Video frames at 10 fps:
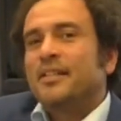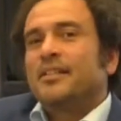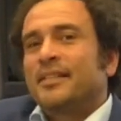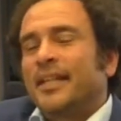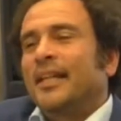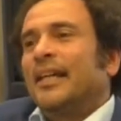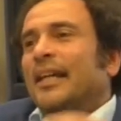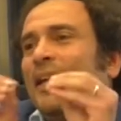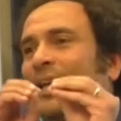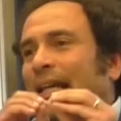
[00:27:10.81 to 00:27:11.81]
the
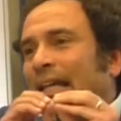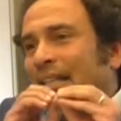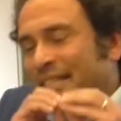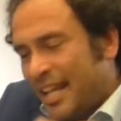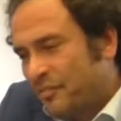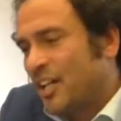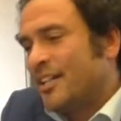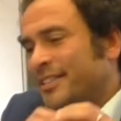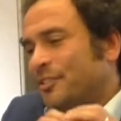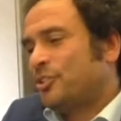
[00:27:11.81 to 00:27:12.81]

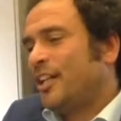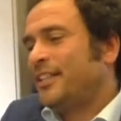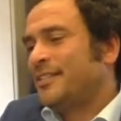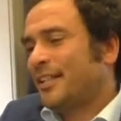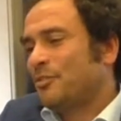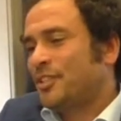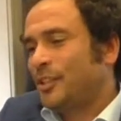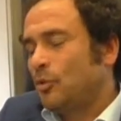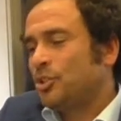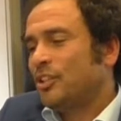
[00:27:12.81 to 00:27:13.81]
safeguards enshrined in the
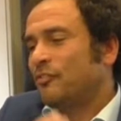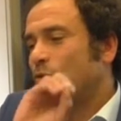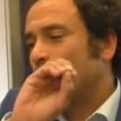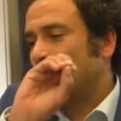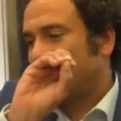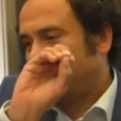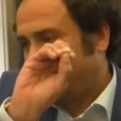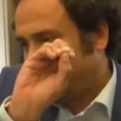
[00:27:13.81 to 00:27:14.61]
Constitution for